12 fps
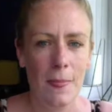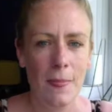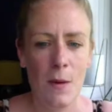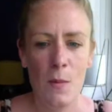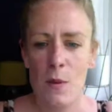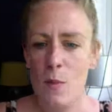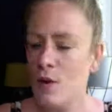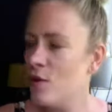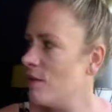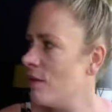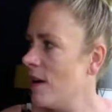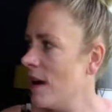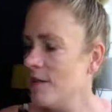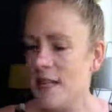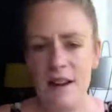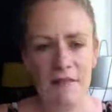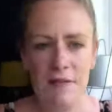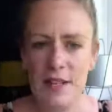that we wander around
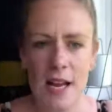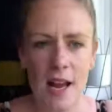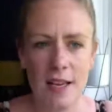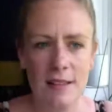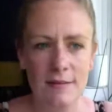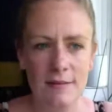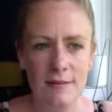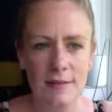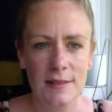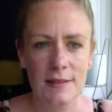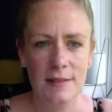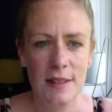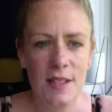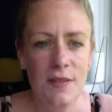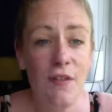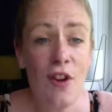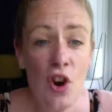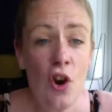in every day that's
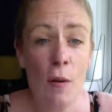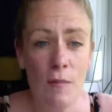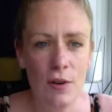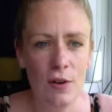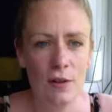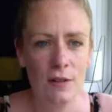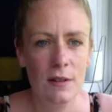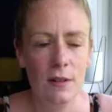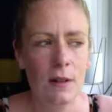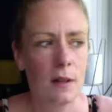phenomenal.